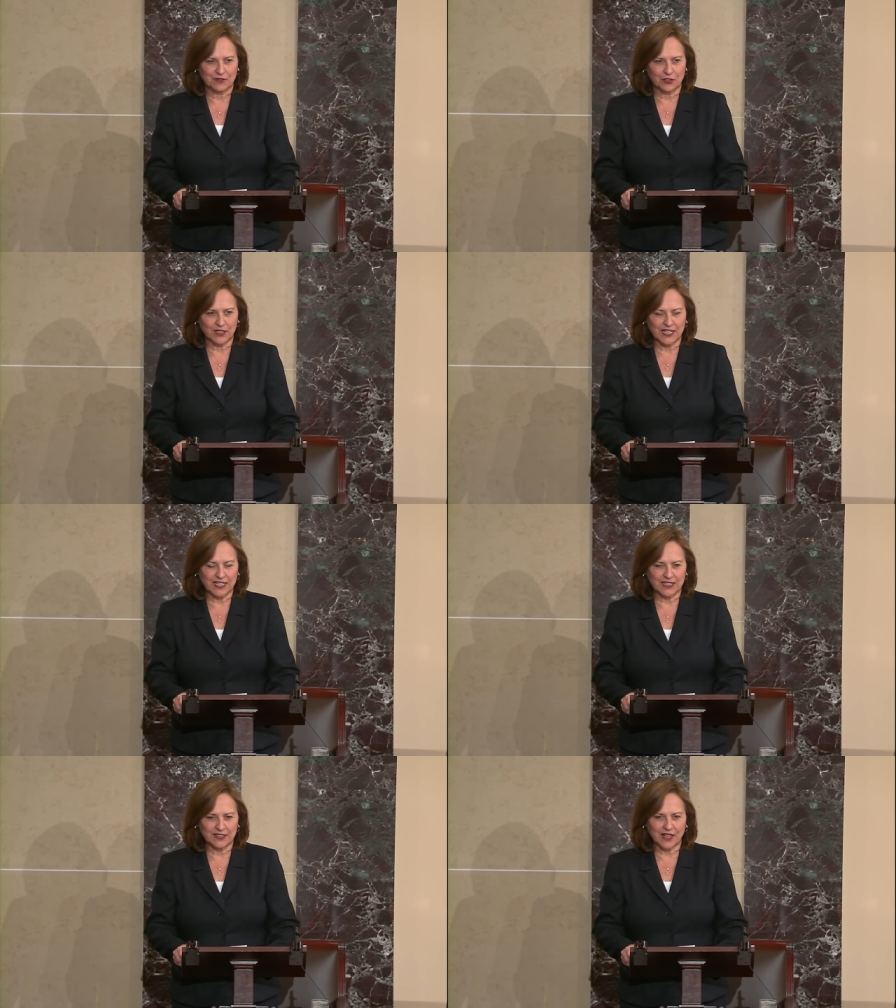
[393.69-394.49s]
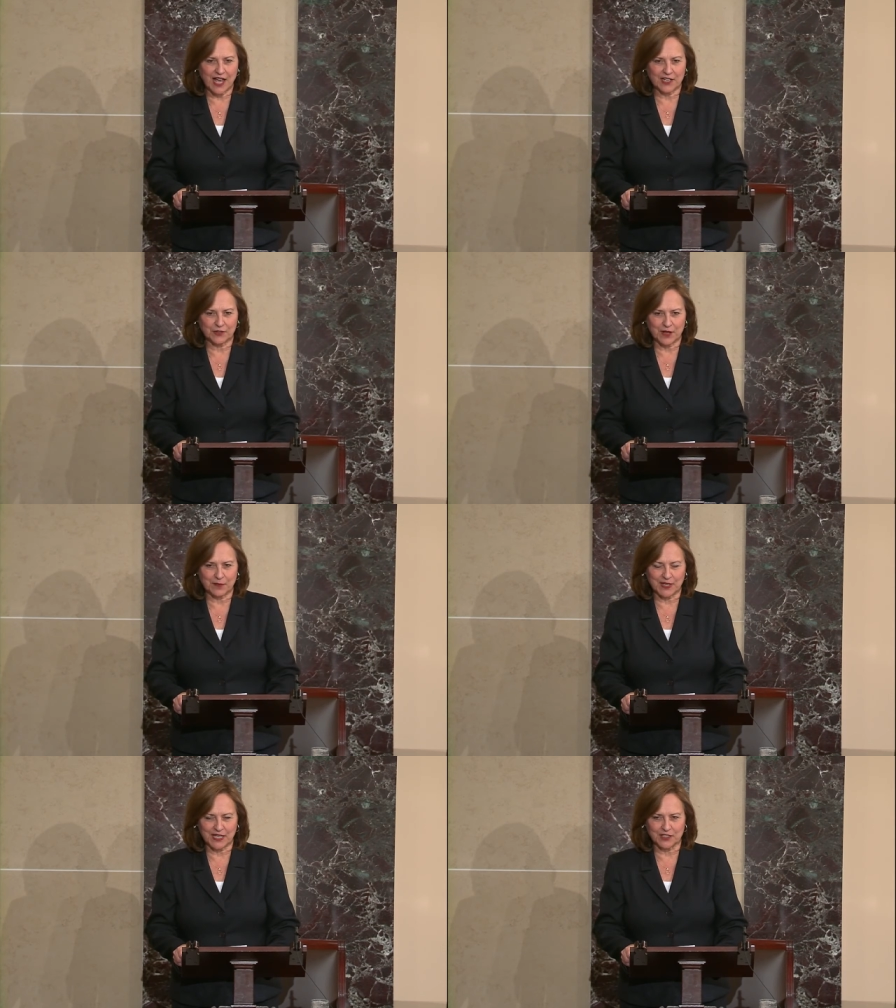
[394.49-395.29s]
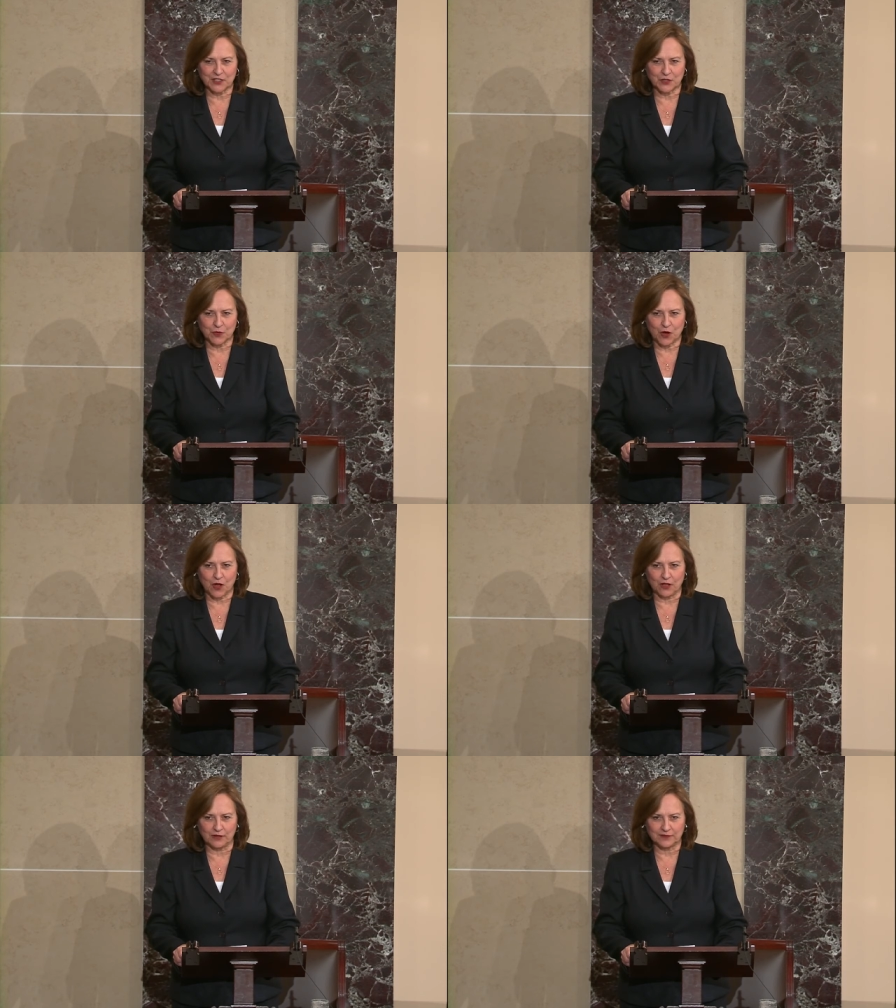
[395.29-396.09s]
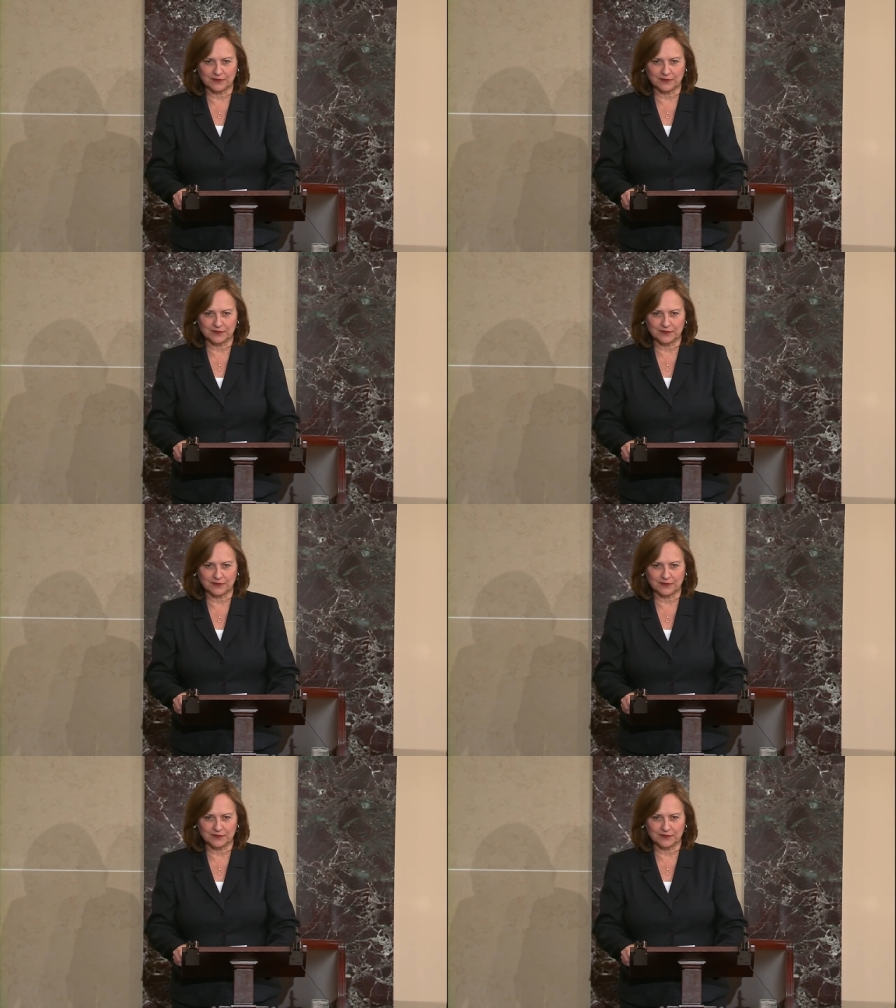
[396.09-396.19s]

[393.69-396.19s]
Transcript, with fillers: for leaning a ladder up against a wall.